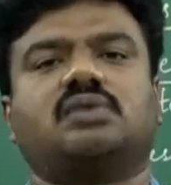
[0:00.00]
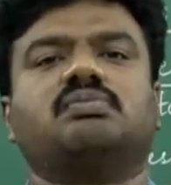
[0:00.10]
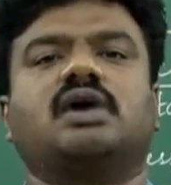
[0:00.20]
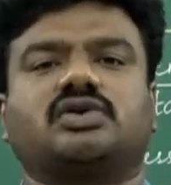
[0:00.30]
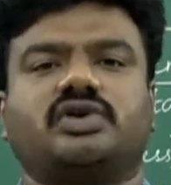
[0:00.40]

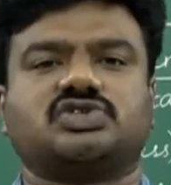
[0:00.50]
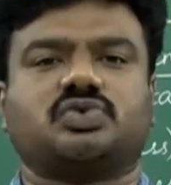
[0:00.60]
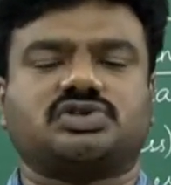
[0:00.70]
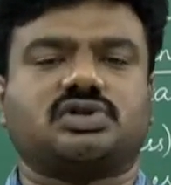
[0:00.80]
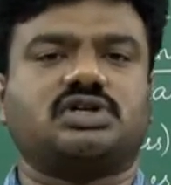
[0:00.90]
come back to its
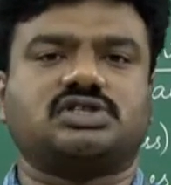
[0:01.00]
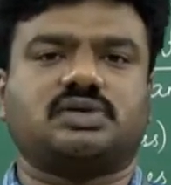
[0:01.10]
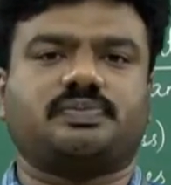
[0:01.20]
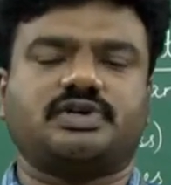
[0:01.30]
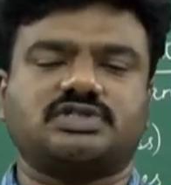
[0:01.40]
original
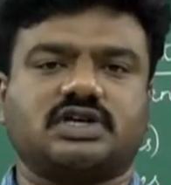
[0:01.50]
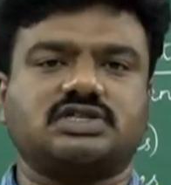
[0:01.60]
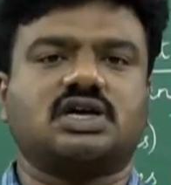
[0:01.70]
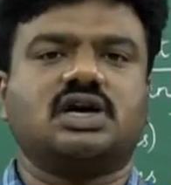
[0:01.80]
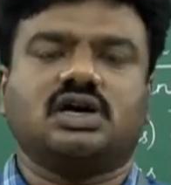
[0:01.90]
shape and
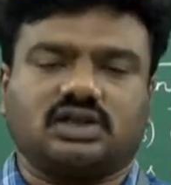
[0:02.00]
size,